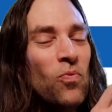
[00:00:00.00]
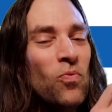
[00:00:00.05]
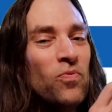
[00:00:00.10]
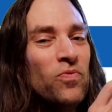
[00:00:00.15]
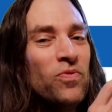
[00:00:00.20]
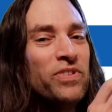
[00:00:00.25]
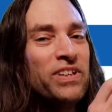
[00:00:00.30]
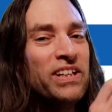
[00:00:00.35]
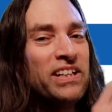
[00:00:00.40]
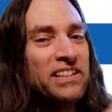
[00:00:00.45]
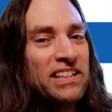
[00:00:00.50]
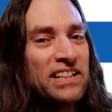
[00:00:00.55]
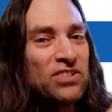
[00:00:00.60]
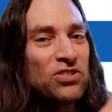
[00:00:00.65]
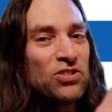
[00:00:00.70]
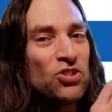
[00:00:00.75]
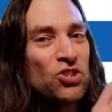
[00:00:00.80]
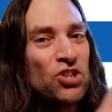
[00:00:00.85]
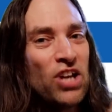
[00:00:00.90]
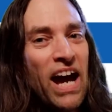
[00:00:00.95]
that
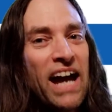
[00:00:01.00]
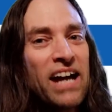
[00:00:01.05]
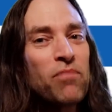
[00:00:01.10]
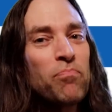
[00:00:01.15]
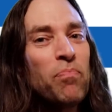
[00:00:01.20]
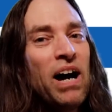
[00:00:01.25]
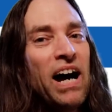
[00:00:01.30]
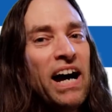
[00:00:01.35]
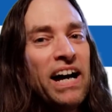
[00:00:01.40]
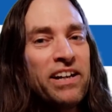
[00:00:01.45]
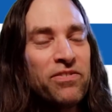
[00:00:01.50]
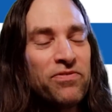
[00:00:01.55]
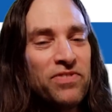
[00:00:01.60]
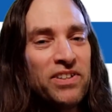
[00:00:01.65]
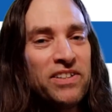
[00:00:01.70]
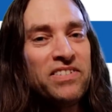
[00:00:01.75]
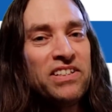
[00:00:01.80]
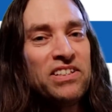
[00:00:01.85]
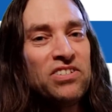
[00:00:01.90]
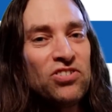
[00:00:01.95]
this jackpot of
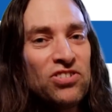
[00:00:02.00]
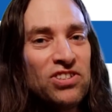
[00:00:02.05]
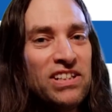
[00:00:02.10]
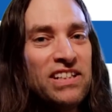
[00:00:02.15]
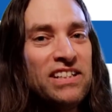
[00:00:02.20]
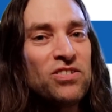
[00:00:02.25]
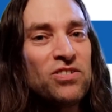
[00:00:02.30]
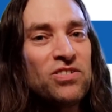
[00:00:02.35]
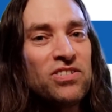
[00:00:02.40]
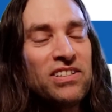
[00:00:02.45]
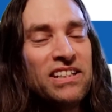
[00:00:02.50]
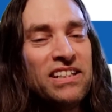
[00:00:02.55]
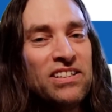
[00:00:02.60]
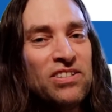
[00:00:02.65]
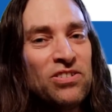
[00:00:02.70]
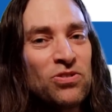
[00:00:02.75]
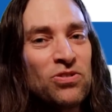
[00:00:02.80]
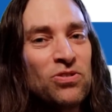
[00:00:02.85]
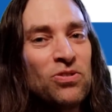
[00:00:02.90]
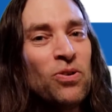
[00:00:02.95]
50 seats
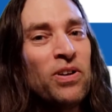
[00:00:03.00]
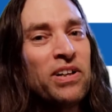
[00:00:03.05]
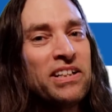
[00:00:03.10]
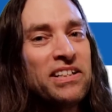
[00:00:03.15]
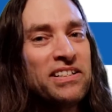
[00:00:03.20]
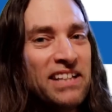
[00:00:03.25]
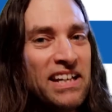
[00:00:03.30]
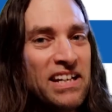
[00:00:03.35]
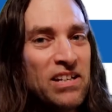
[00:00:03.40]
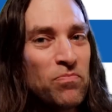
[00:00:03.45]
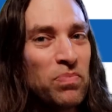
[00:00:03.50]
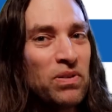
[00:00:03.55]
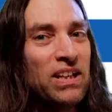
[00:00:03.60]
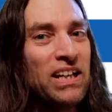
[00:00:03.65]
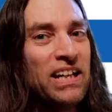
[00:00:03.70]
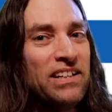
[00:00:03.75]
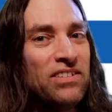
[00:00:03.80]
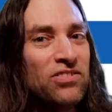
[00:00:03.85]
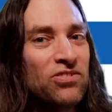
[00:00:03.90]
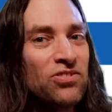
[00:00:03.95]
is going to take
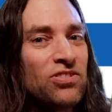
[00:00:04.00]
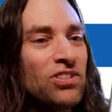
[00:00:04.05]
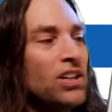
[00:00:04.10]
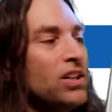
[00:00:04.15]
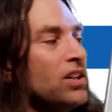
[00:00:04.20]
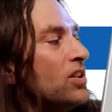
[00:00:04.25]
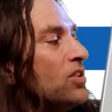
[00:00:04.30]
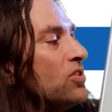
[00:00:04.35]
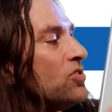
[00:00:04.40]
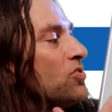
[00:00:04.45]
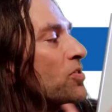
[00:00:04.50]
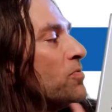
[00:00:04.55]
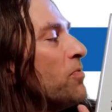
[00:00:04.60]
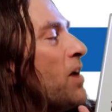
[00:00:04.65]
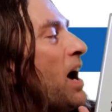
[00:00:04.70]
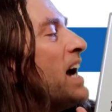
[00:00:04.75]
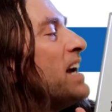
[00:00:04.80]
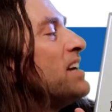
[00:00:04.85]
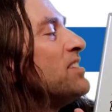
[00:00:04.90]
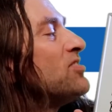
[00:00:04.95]
place.
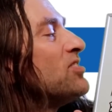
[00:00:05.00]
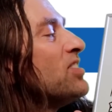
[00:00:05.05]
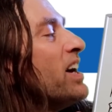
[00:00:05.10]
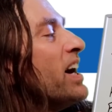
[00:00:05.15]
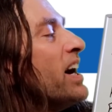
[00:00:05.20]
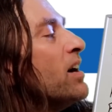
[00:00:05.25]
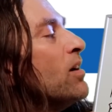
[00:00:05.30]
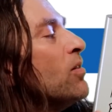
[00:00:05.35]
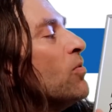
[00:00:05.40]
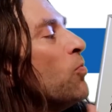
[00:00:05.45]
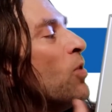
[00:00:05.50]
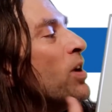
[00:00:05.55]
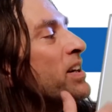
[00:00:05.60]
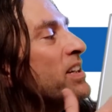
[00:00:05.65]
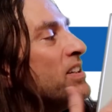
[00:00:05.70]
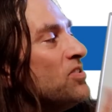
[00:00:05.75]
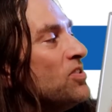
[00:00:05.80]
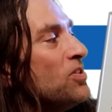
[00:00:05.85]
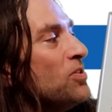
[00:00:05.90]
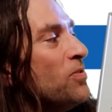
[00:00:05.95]
Syriza
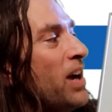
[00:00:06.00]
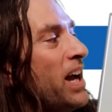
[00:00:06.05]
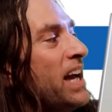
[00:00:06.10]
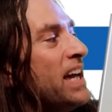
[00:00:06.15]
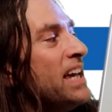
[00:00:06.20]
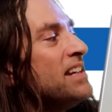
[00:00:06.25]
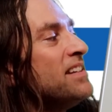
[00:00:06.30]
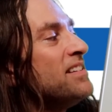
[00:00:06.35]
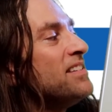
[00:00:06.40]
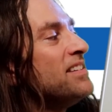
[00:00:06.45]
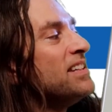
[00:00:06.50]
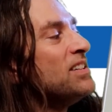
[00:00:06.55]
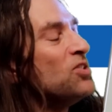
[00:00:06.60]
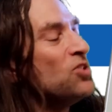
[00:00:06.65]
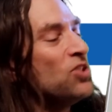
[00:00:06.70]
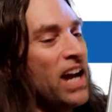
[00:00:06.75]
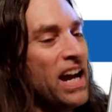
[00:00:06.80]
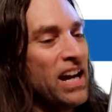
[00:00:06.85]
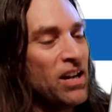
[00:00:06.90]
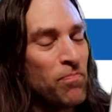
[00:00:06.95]
wanted to end the
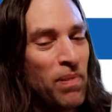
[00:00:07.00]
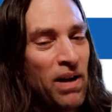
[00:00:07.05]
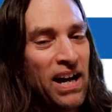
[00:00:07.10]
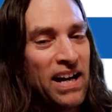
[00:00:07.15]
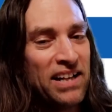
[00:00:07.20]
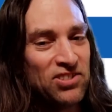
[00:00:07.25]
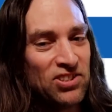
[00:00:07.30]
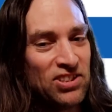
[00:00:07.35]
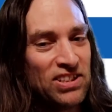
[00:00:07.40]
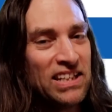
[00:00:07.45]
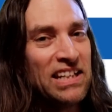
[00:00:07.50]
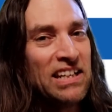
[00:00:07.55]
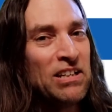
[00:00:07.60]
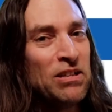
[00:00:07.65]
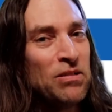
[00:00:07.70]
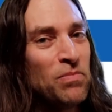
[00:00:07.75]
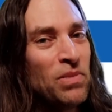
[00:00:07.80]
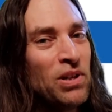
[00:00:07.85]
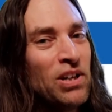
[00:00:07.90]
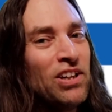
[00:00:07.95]
jackpot
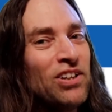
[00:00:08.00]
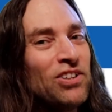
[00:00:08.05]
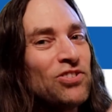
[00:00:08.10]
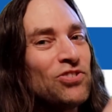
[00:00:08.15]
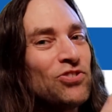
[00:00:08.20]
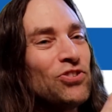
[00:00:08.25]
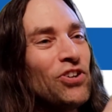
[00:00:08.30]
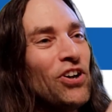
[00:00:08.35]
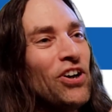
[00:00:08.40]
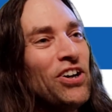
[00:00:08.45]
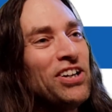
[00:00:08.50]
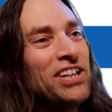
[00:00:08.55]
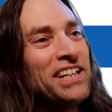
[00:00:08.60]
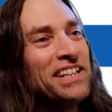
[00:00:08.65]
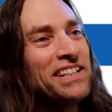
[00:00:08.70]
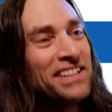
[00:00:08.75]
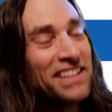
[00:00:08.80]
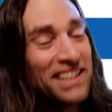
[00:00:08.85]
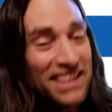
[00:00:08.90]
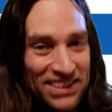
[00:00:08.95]
scheme
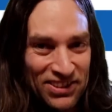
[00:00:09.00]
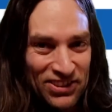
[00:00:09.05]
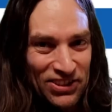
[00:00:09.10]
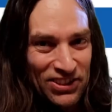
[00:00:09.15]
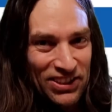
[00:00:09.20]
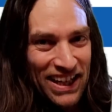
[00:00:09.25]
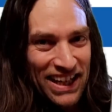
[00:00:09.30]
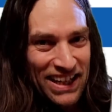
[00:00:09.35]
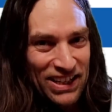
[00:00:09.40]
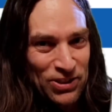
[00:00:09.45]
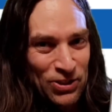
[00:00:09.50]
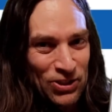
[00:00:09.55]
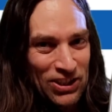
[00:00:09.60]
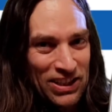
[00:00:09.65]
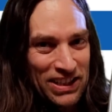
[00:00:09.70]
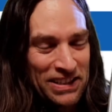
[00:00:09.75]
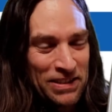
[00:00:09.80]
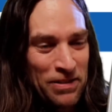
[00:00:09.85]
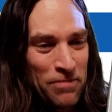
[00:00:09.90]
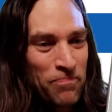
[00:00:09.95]
starting this
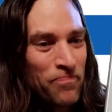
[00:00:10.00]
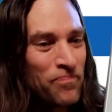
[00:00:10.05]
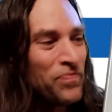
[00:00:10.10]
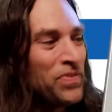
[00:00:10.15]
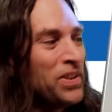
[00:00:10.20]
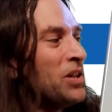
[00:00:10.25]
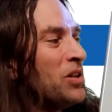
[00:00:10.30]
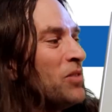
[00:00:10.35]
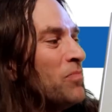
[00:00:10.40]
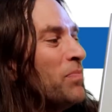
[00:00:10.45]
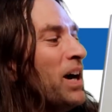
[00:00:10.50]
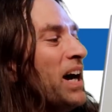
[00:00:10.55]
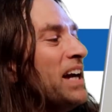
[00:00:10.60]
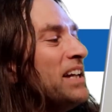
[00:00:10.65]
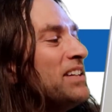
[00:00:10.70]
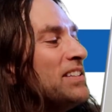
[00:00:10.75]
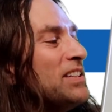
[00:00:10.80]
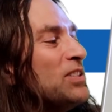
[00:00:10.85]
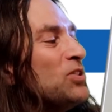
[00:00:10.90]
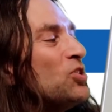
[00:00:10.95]
election,
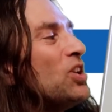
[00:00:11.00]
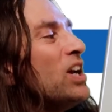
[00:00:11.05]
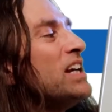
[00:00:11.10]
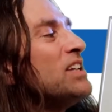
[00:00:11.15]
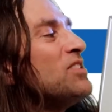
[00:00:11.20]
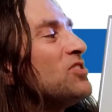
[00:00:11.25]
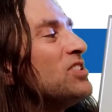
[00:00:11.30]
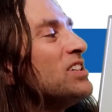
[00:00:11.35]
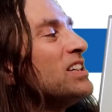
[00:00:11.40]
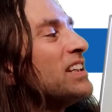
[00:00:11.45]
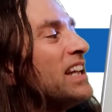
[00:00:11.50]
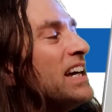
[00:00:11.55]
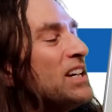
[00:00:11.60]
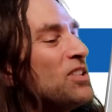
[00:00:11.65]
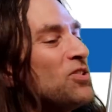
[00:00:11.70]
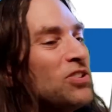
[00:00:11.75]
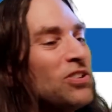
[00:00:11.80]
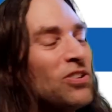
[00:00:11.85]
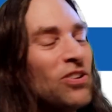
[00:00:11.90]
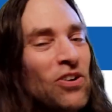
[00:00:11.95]
but to change the
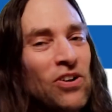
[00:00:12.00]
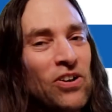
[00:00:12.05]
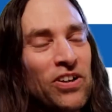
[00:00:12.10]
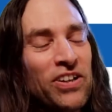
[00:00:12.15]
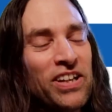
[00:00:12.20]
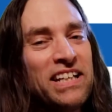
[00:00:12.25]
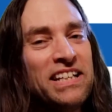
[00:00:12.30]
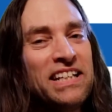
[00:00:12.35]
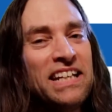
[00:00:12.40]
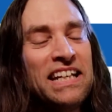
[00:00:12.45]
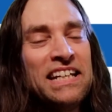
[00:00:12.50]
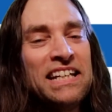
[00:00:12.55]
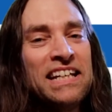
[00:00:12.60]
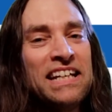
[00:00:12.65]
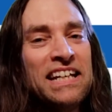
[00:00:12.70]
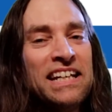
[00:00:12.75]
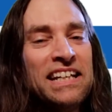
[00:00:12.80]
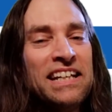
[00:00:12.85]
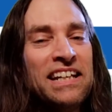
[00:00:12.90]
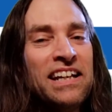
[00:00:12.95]
election law, they
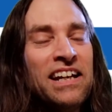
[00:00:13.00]
needed